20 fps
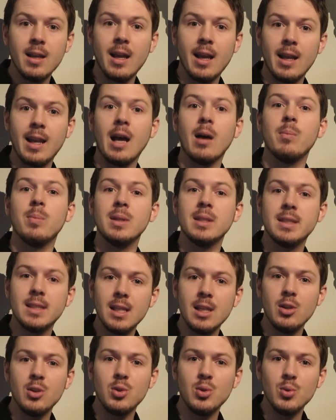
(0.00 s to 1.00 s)
and I'll be
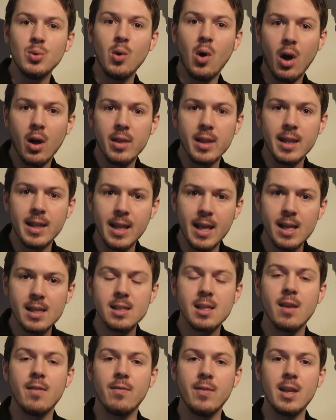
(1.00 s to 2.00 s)
seeing you on the
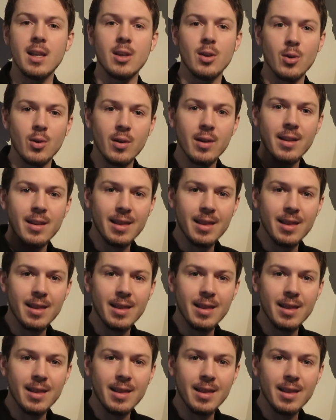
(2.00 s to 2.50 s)
next video.